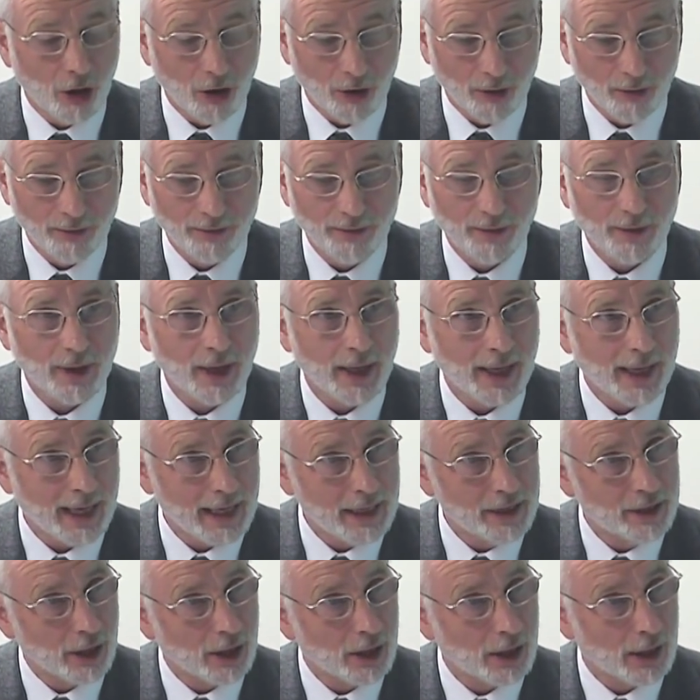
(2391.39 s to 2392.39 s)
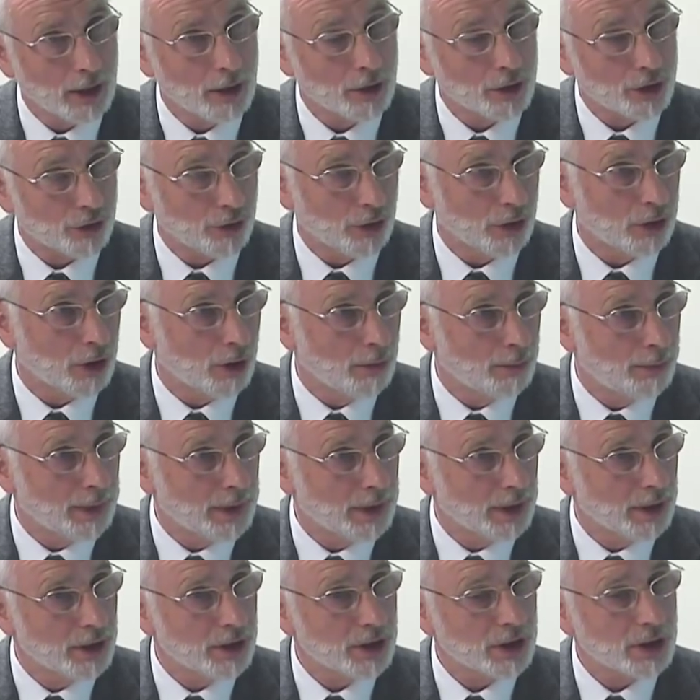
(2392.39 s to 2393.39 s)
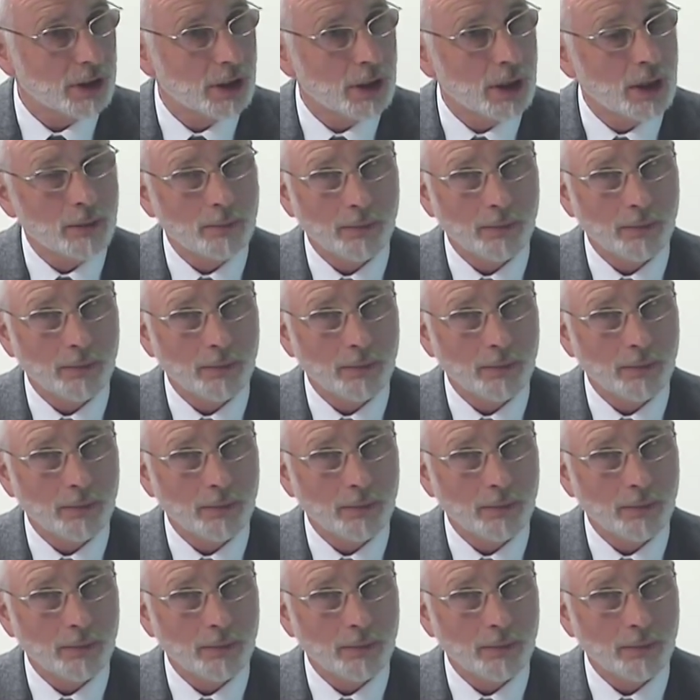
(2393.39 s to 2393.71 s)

of intercultural competence,